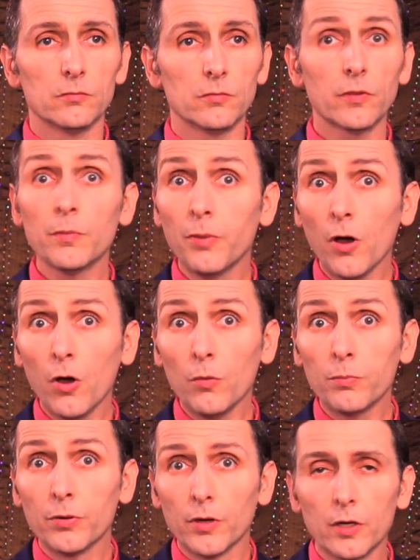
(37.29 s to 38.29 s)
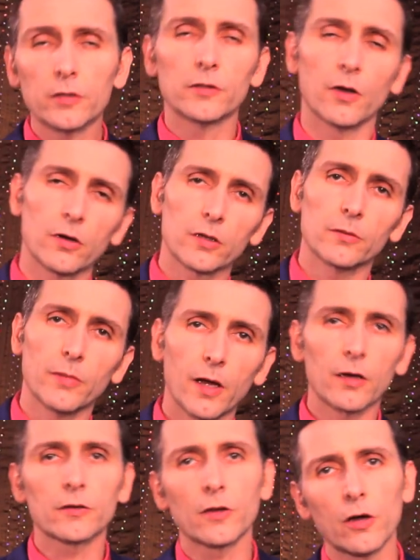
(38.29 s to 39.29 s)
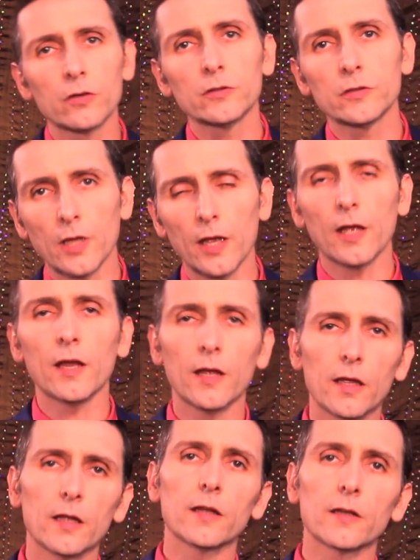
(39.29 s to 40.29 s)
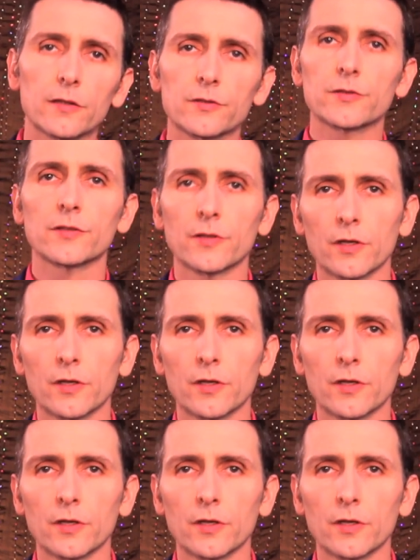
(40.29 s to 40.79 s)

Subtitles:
the Pope. Talking about context,